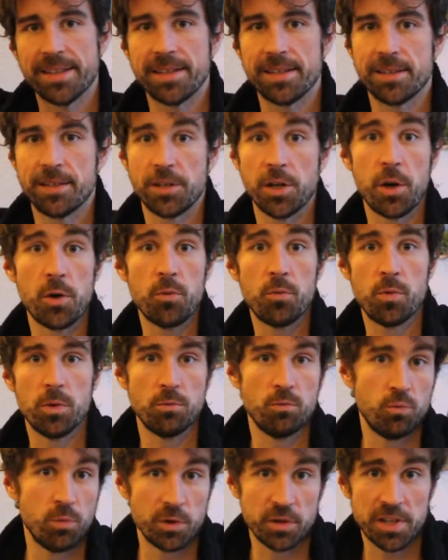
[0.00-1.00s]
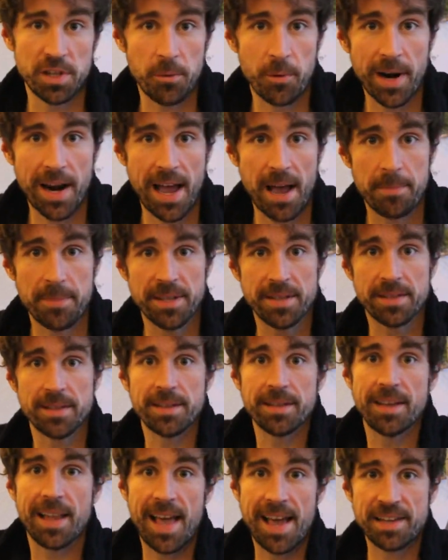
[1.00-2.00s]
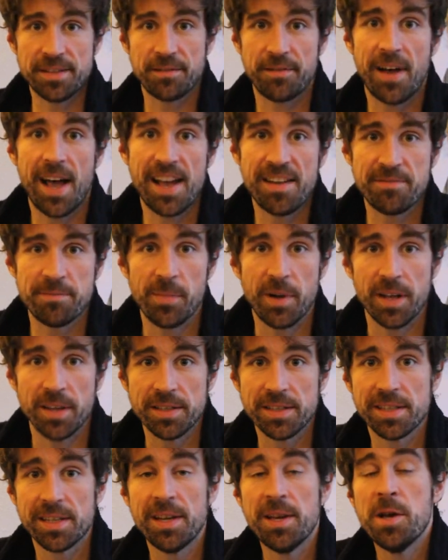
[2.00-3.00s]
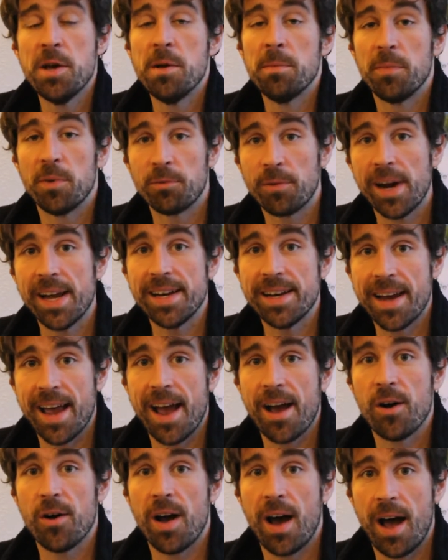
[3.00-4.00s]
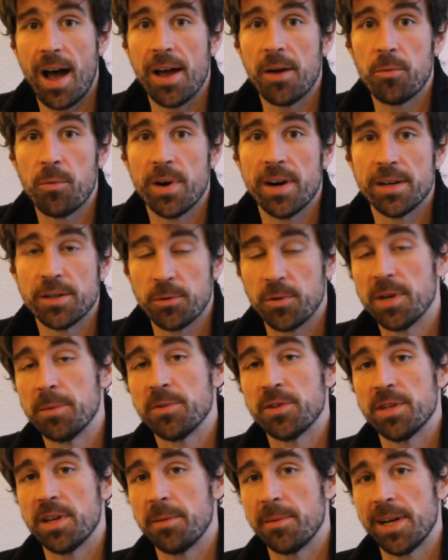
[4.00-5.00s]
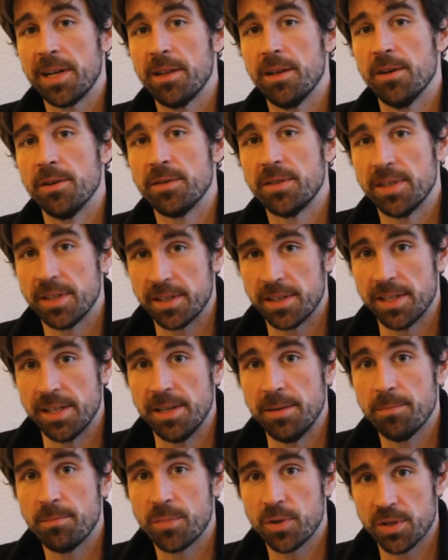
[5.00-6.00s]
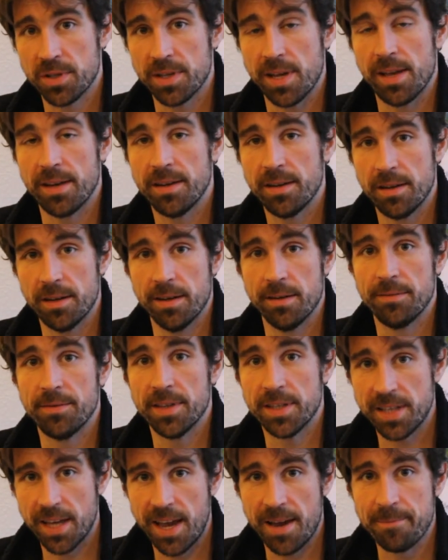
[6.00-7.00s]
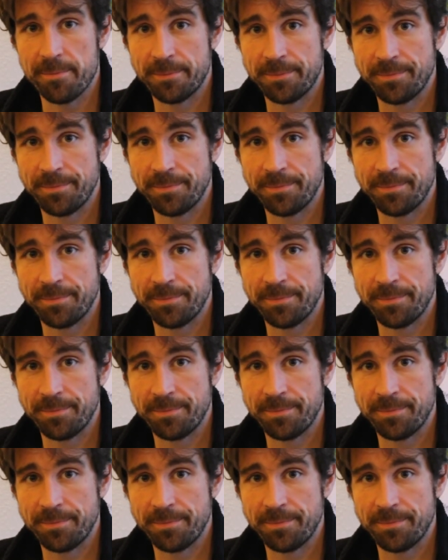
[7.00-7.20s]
So we'll see what happens in the last 5 months. But right now, I wear 20% of my clothes 60% of the time.